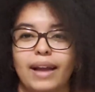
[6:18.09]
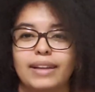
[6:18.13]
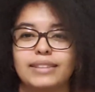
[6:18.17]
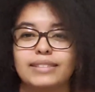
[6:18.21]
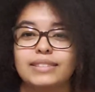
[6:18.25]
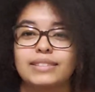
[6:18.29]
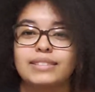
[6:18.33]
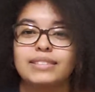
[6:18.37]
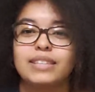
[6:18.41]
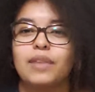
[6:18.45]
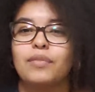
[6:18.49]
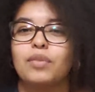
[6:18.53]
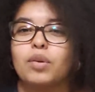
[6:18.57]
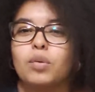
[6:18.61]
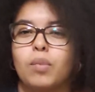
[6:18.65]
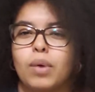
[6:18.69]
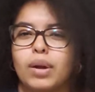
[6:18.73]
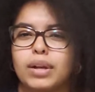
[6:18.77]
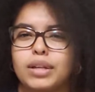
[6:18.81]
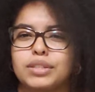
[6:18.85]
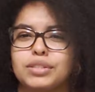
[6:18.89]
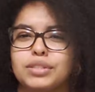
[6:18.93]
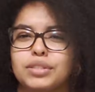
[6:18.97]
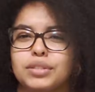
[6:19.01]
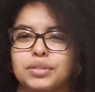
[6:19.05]
I just never
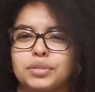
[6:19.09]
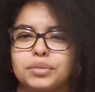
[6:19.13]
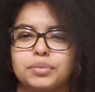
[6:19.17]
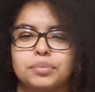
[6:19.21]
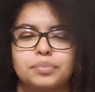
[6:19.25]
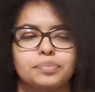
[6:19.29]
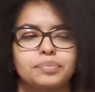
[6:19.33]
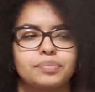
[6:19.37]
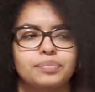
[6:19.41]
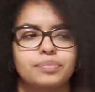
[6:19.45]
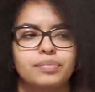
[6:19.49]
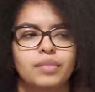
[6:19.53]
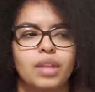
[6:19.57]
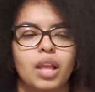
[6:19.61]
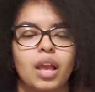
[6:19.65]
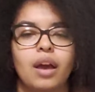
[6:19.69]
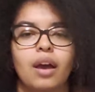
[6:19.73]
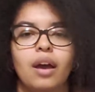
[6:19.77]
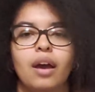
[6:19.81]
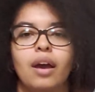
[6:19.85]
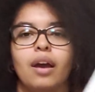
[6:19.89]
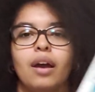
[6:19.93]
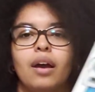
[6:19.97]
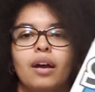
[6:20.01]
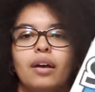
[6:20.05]
wanted to.
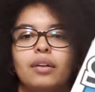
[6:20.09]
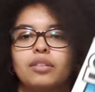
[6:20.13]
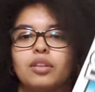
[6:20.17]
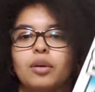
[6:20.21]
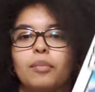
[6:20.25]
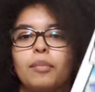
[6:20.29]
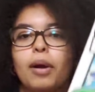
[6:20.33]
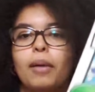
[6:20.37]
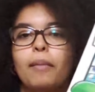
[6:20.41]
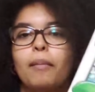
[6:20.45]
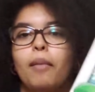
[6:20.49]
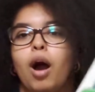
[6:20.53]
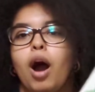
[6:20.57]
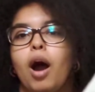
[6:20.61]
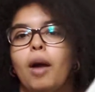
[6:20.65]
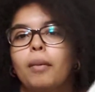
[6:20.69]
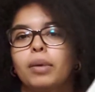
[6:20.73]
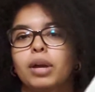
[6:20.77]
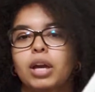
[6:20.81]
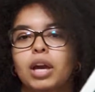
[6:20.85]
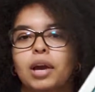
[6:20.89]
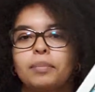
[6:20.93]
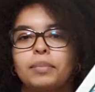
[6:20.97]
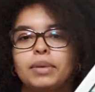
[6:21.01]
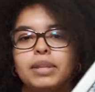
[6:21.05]
So my
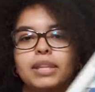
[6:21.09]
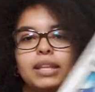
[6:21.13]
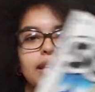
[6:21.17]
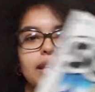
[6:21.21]
mom got me